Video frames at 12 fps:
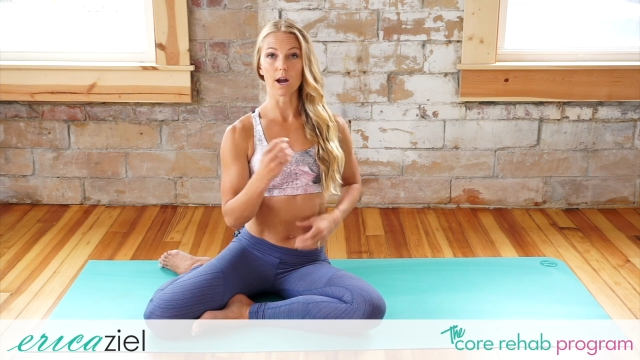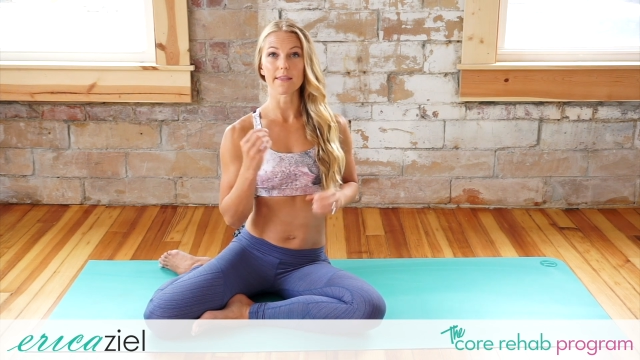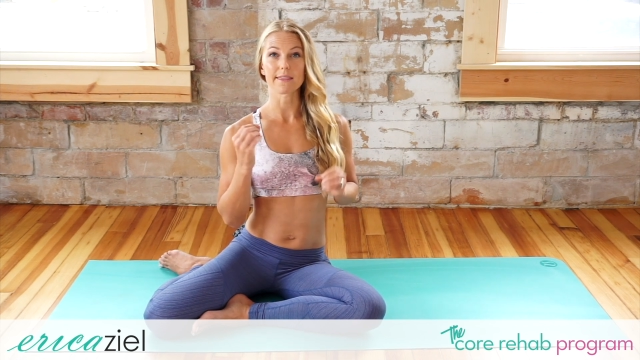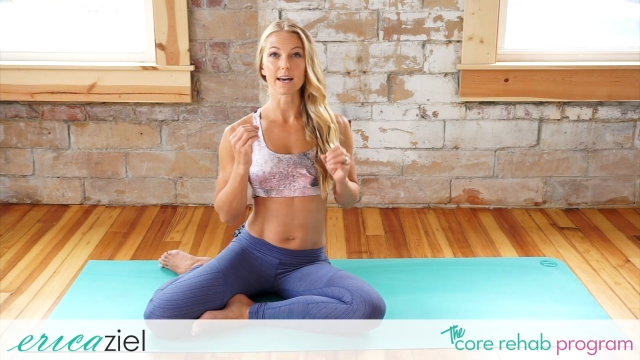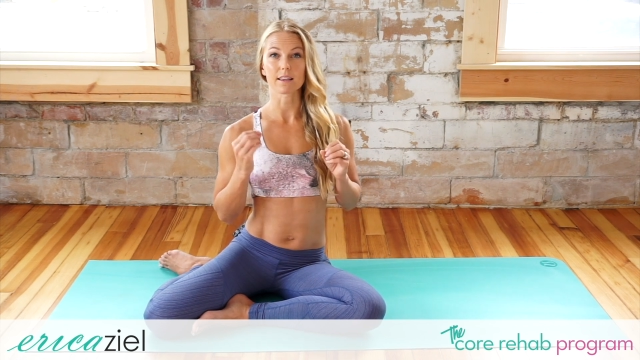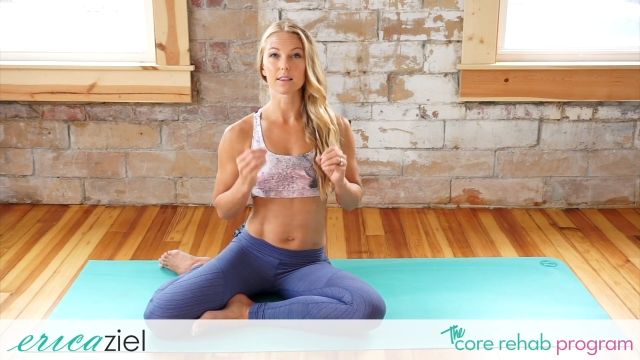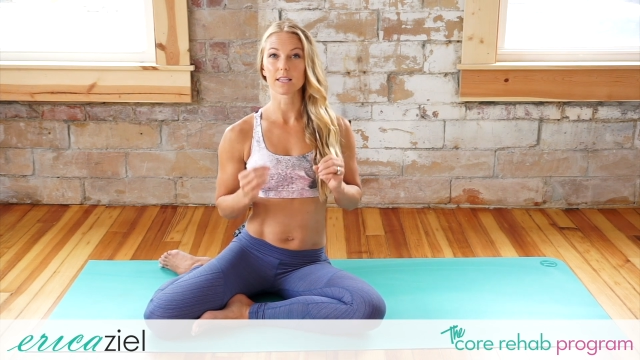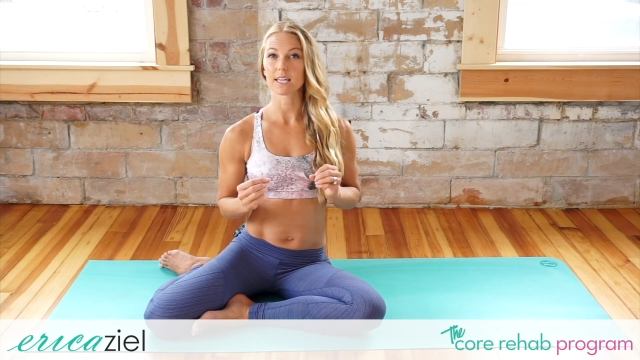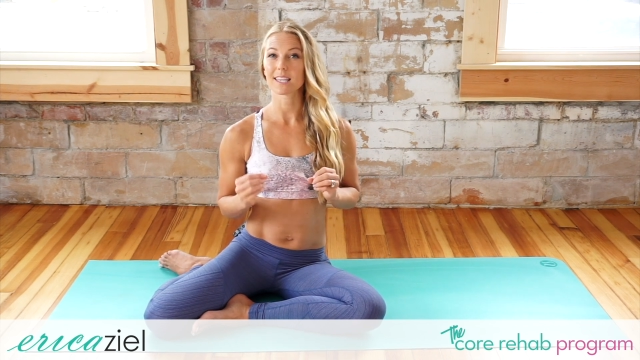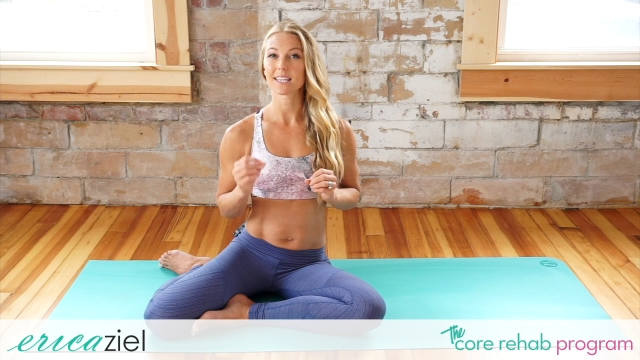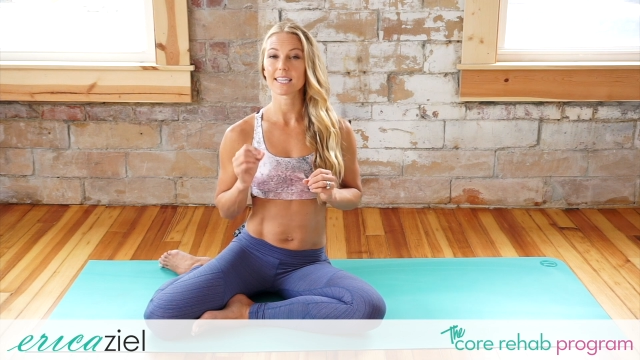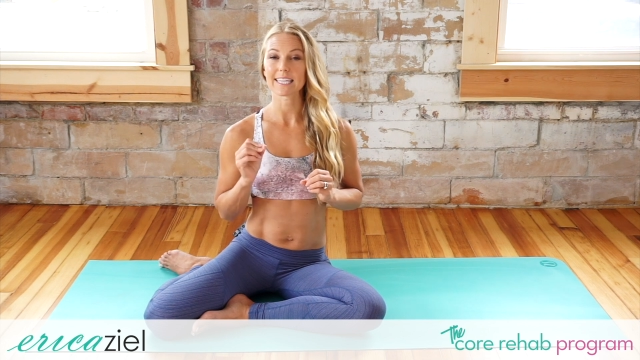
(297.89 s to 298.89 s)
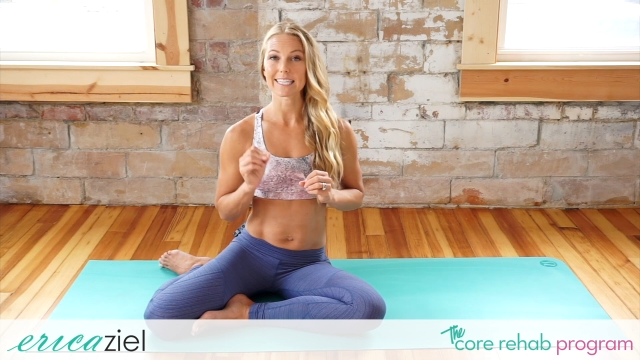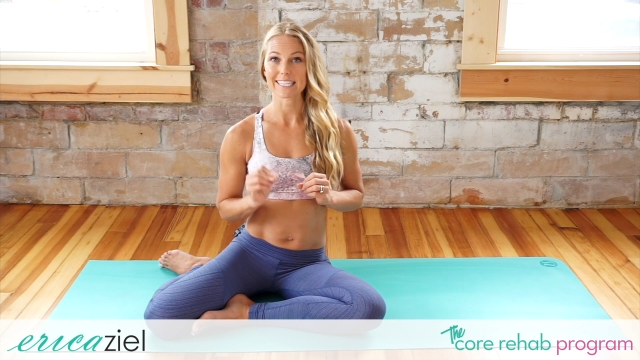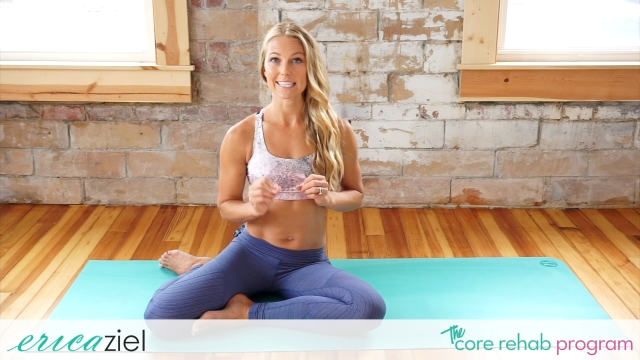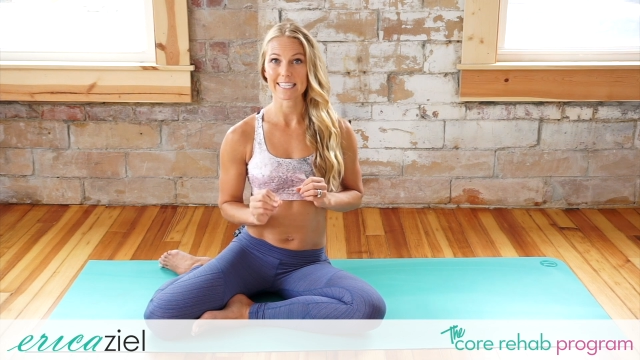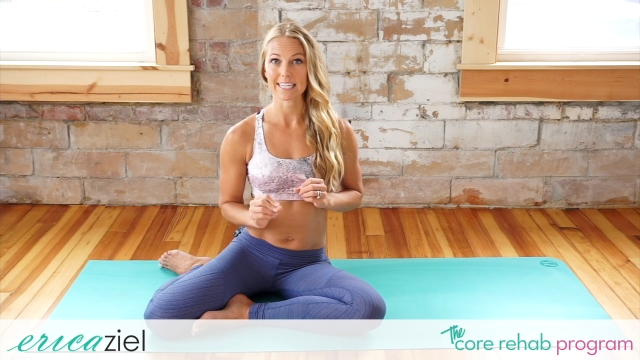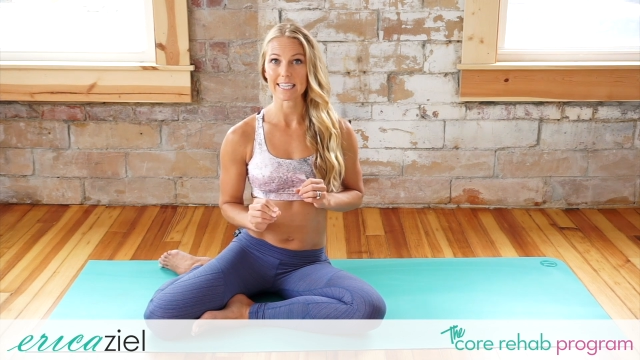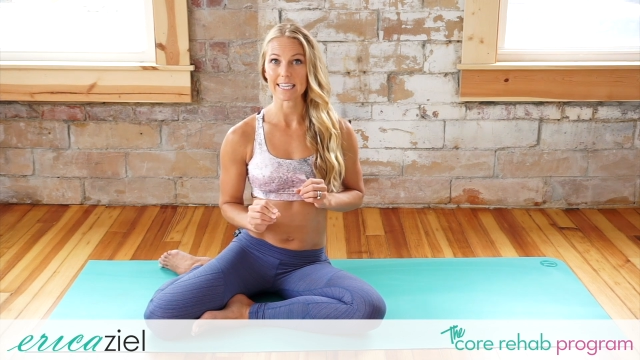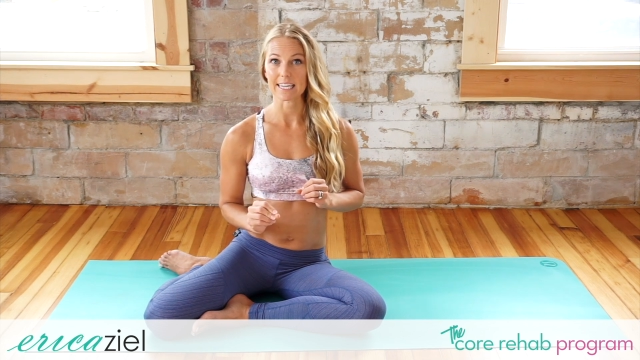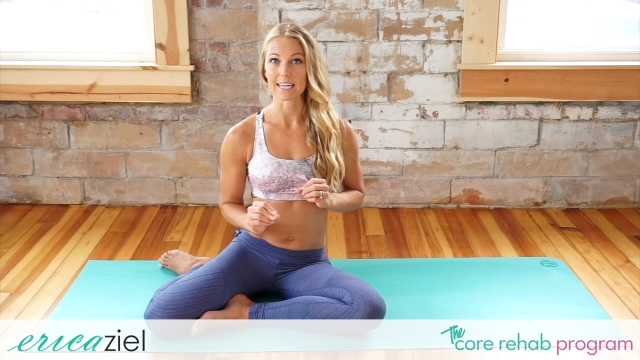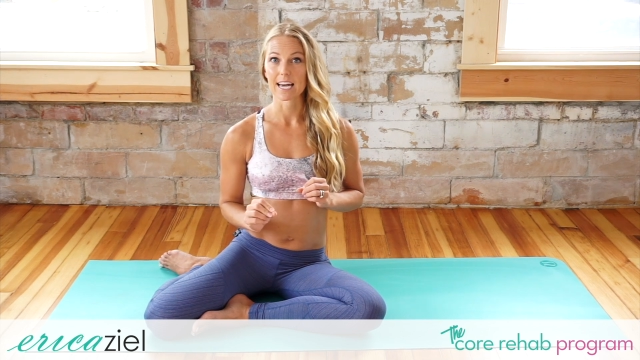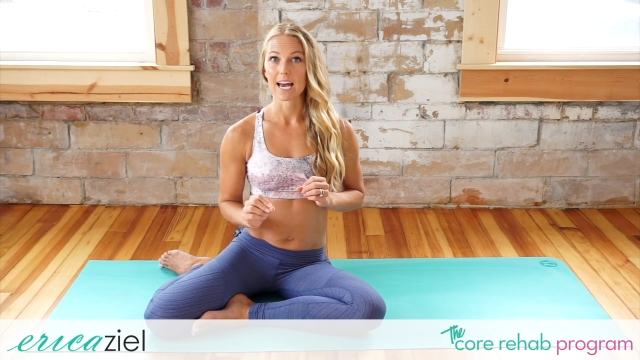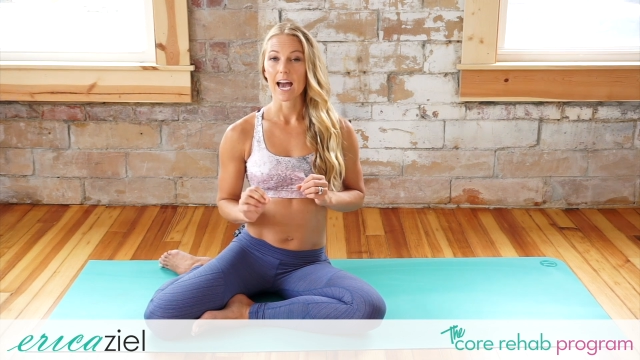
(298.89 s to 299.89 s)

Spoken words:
and that lengthening is key.